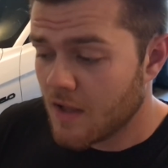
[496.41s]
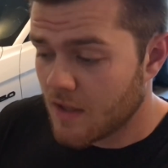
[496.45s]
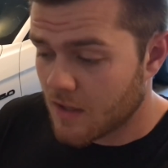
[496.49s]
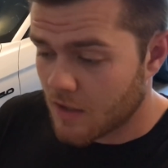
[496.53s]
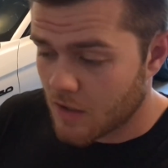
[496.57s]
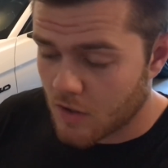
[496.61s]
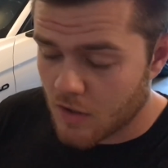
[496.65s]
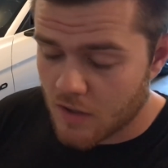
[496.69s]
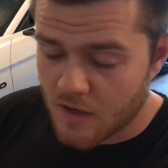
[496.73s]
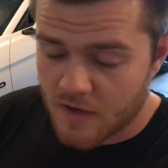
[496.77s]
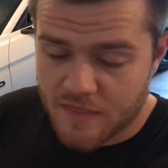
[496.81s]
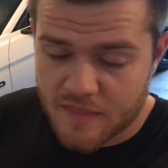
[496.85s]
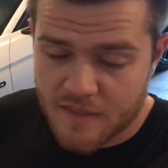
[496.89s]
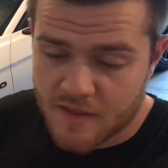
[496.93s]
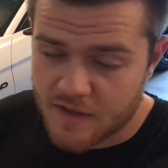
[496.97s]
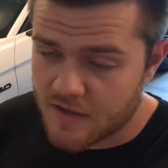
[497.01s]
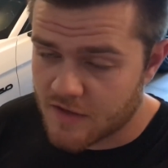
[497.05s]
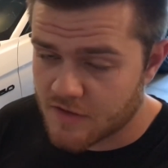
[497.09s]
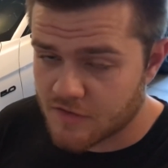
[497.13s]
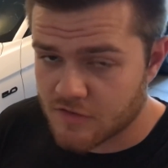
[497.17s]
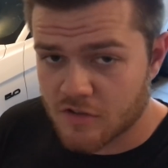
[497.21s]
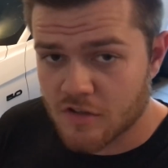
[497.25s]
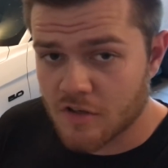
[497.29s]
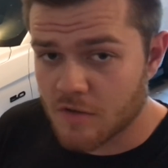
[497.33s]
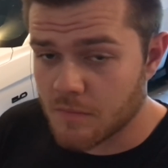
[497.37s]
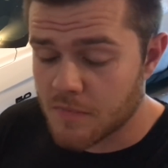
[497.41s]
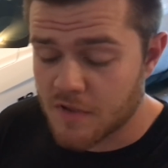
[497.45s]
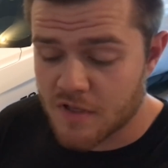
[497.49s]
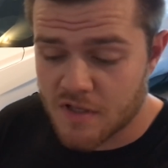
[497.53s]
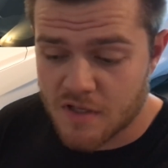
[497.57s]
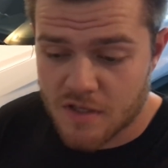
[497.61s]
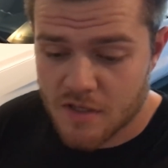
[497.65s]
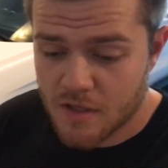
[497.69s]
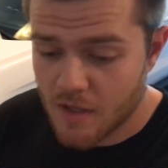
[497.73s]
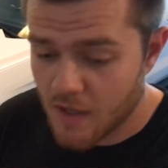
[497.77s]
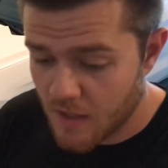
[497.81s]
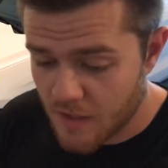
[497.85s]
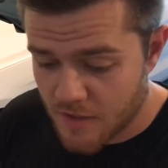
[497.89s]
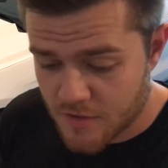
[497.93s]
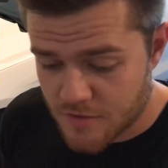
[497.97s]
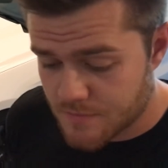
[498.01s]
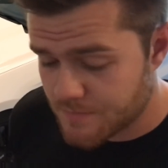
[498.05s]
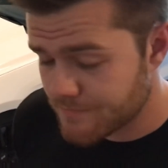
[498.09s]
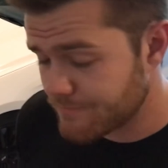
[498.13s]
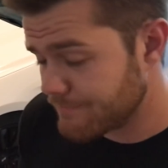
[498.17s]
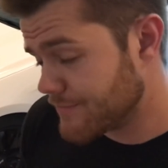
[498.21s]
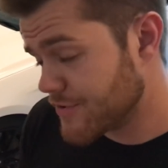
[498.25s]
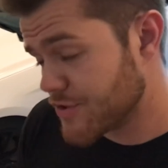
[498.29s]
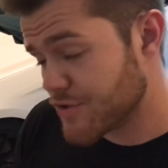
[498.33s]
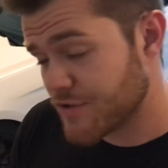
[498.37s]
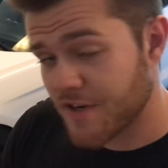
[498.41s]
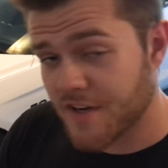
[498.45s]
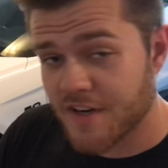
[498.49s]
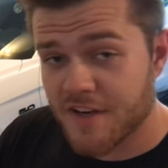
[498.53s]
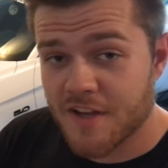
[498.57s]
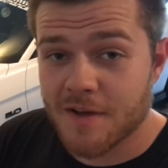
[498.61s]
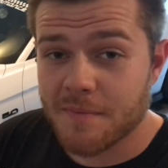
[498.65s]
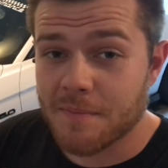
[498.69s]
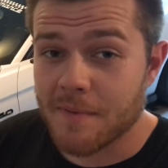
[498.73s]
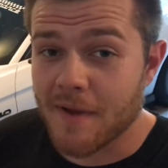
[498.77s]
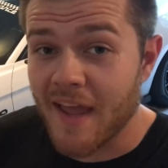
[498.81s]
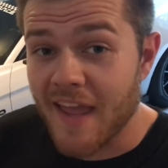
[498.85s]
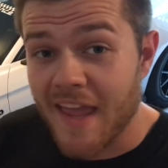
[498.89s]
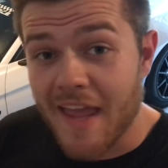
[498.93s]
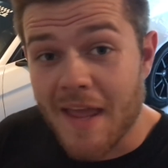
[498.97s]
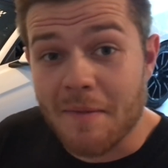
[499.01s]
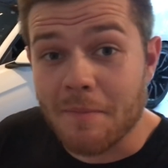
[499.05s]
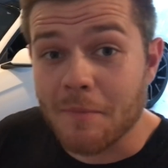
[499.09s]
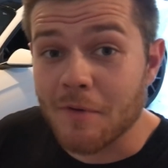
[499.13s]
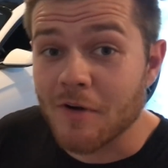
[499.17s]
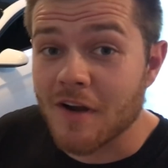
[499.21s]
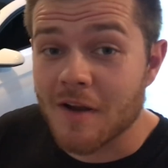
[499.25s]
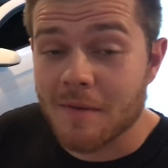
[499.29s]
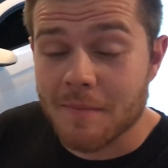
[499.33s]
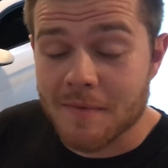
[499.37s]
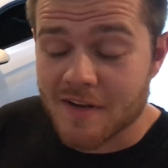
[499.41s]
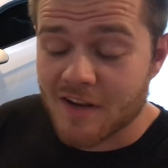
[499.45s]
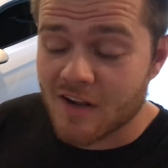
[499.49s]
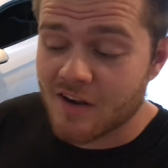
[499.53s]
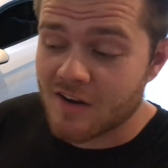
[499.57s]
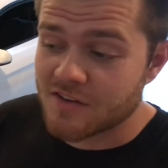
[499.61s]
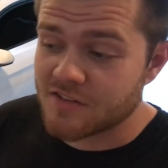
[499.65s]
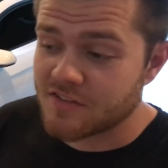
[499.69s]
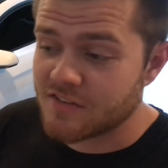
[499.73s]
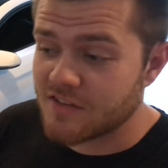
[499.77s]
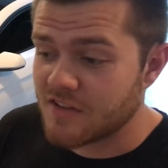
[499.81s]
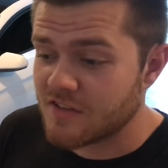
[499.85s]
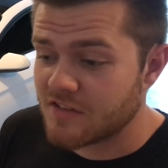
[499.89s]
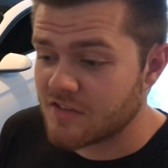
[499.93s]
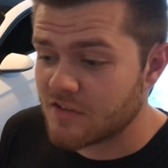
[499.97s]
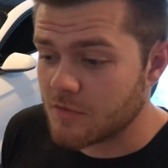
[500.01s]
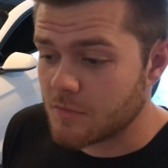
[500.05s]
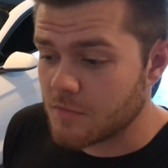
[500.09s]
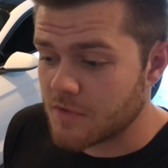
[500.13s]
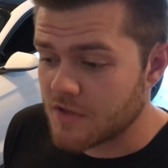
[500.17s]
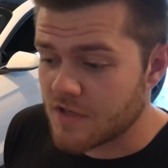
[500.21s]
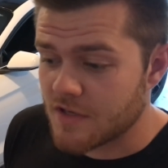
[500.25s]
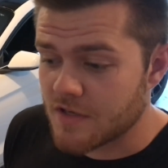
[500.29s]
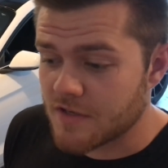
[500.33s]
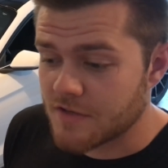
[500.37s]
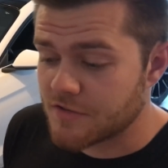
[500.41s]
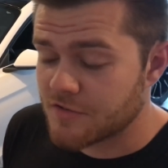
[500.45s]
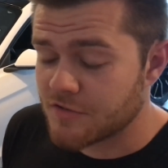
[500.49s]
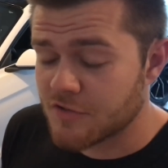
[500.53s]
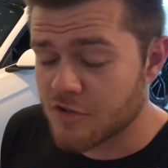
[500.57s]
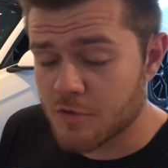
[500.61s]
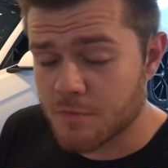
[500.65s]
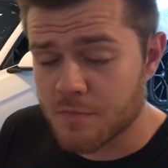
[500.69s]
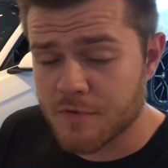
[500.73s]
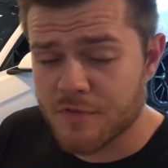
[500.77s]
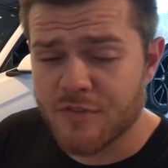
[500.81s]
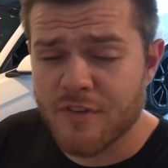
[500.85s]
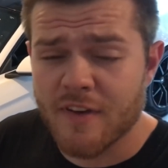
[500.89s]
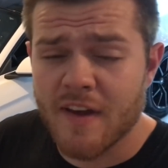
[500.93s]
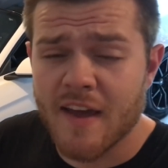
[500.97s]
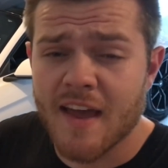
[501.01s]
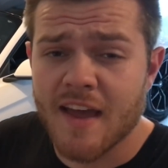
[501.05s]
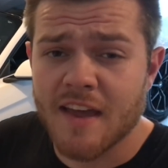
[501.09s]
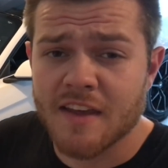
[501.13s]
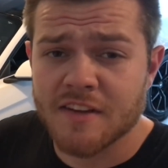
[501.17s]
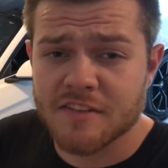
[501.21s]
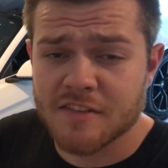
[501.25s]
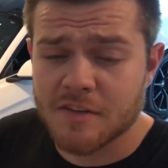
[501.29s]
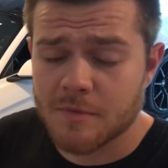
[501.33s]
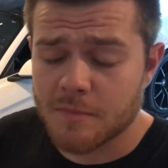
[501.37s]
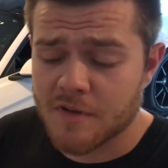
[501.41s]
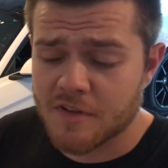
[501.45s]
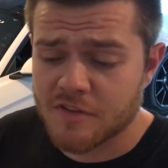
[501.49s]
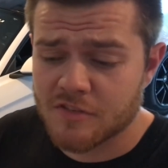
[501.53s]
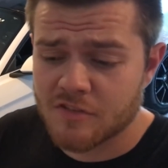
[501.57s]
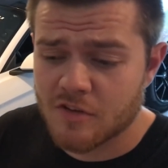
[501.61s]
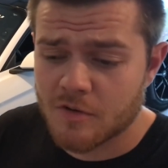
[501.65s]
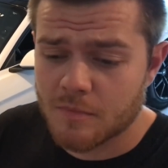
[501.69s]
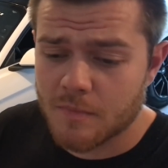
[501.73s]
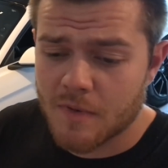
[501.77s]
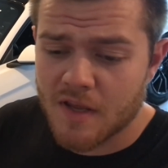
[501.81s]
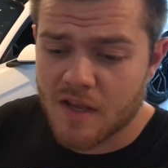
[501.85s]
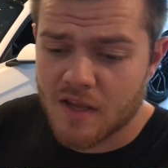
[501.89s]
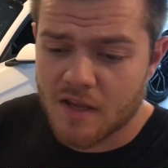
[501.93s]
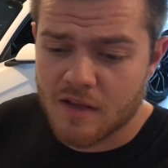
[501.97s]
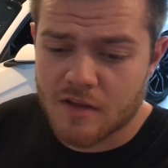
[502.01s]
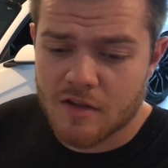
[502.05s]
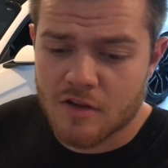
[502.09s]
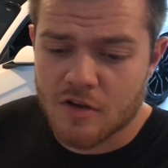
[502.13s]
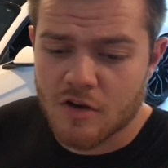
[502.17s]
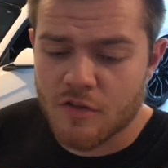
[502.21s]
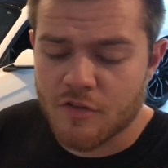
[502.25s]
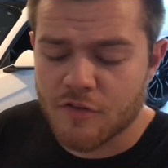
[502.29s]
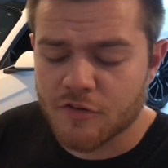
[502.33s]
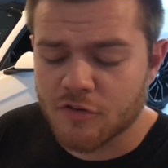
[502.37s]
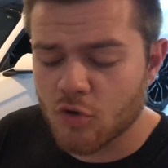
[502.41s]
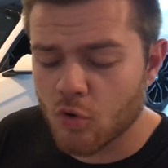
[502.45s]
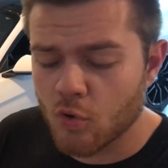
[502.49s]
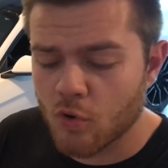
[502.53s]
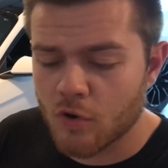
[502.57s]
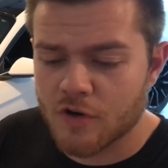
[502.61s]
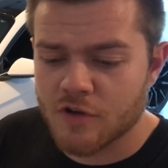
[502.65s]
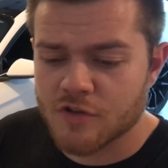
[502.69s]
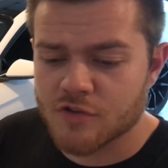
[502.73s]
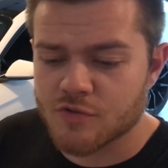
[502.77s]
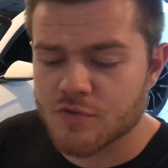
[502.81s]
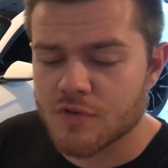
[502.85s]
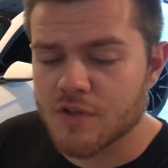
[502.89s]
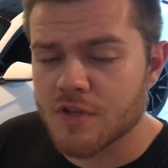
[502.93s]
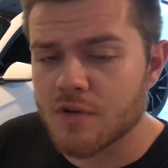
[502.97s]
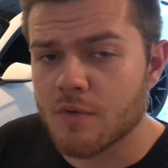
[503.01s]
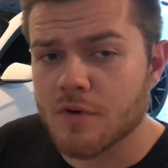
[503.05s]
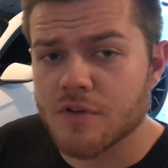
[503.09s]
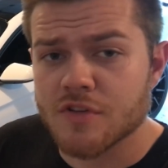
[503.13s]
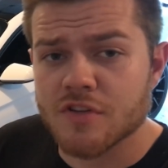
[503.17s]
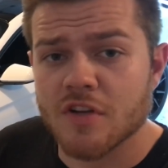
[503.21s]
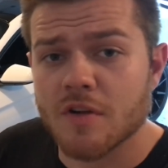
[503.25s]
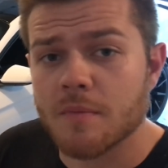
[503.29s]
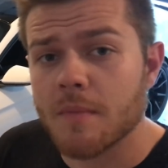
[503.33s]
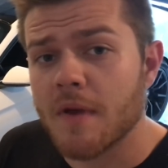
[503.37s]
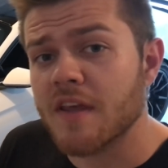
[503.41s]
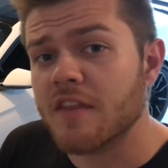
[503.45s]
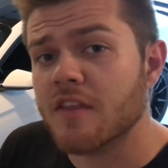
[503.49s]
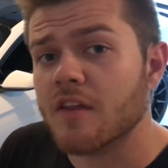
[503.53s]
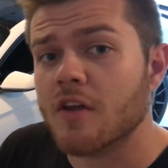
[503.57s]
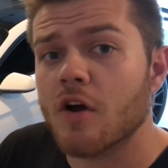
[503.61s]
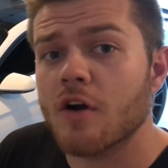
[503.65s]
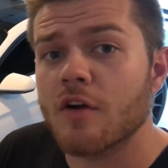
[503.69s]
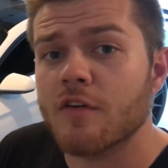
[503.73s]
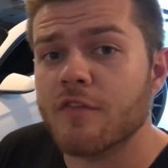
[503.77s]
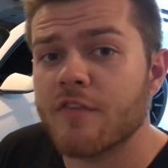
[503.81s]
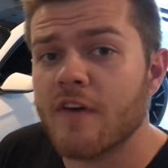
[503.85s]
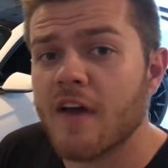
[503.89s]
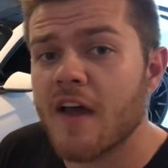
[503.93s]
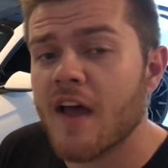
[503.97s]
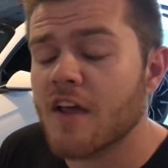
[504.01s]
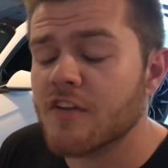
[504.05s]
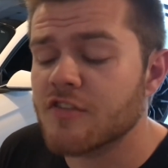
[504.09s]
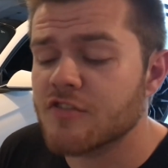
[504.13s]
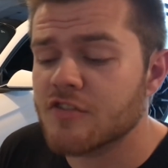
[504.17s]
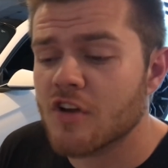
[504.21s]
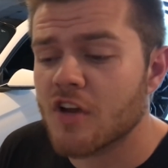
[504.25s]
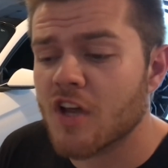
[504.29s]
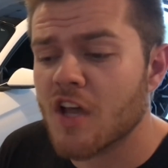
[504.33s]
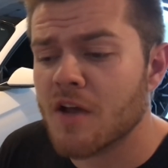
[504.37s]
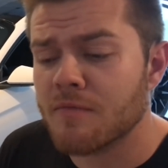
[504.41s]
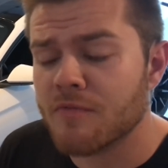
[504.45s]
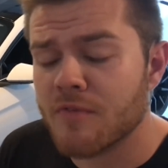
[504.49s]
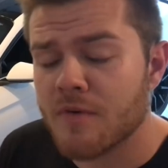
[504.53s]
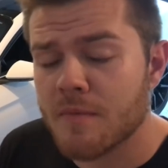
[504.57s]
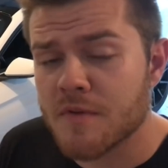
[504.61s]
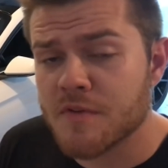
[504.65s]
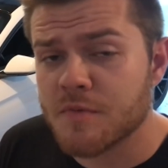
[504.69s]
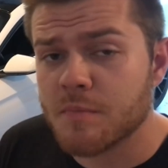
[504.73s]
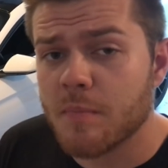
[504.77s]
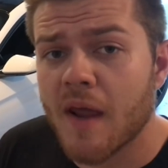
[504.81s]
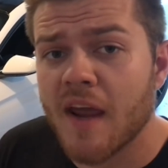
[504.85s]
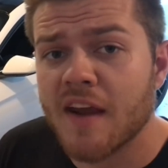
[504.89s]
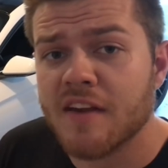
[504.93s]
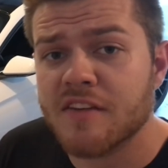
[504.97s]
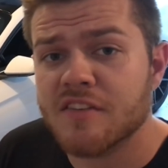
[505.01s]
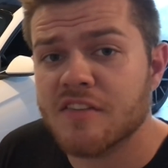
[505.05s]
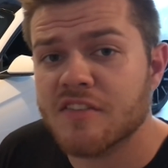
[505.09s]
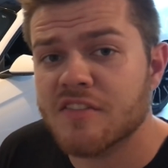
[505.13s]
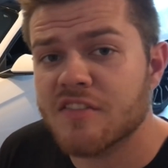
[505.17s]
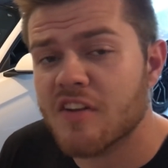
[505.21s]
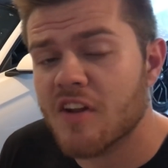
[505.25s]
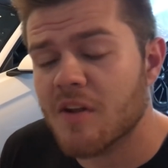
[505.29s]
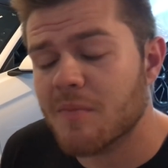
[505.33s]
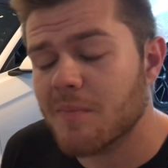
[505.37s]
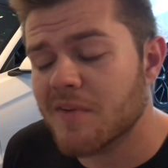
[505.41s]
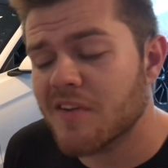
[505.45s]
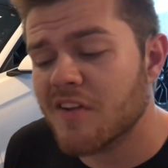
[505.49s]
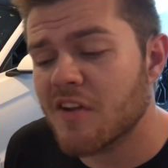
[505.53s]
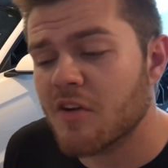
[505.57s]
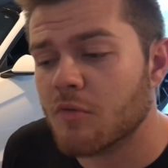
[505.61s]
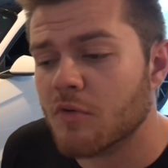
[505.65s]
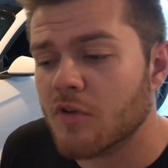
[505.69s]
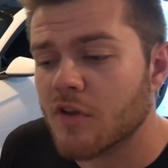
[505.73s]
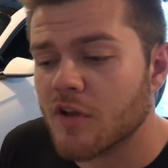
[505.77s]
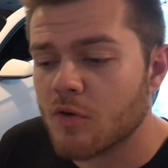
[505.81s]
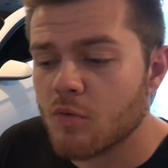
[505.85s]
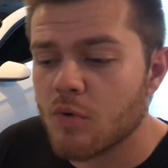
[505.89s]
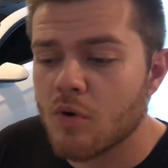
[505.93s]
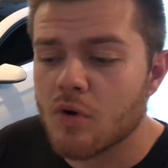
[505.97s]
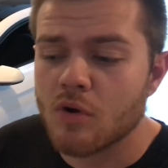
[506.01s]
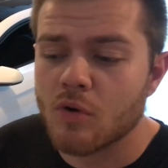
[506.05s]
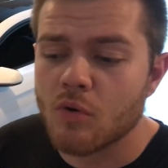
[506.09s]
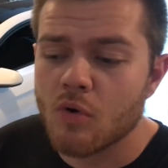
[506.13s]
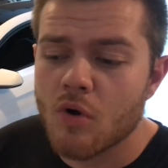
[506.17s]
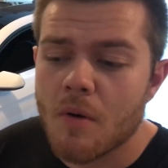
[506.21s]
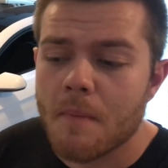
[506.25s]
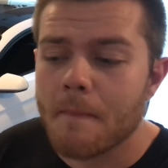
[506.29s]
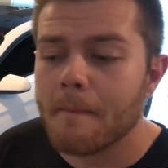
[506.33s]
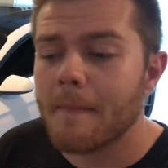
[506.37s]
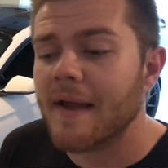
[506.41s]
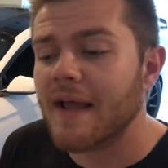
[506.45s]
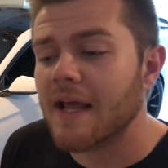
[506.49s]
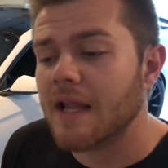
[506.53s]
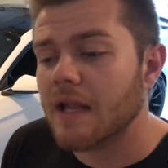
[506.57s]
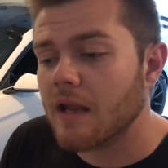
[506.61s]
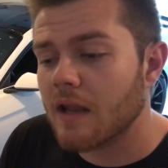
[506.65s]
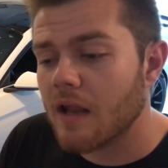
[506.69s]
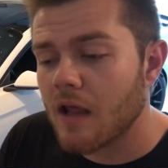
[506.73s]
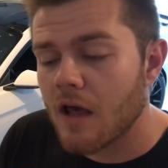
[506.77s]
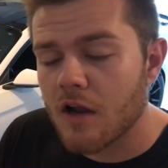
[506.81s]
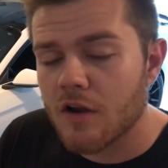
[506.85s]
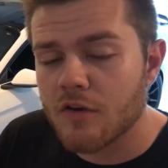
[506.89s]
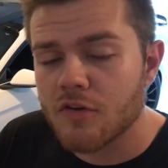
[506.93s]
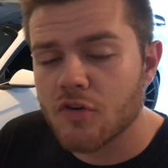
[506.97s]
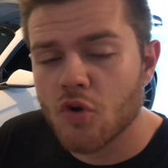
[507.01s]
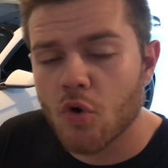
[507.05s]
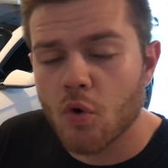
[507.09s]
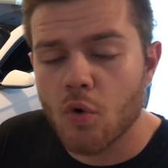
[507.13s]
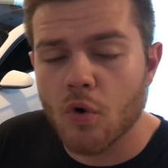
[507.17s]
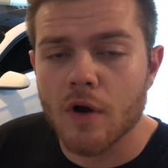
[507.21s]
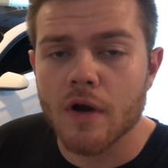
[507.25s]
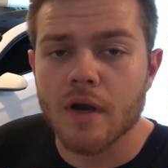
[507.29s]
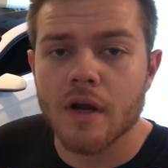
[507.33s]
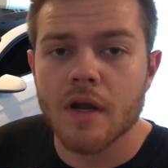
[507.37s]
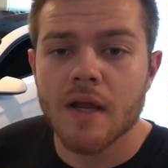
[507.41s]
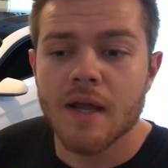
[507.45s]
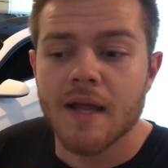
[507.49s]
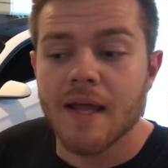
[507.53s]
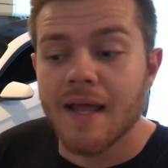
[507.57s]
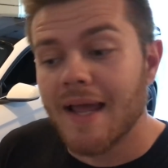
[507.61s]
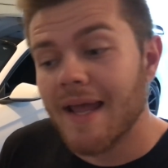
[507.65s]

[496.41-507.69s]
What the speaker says: Car I think is going to be straight up a hammer. I mean, honestly, it's going to be stupid fast. I mean, it's going to make, you know, the torque is really what's going to make the car fast. You know, coming from his Paxton setup, it didn't really quote unquote make a lot of torque.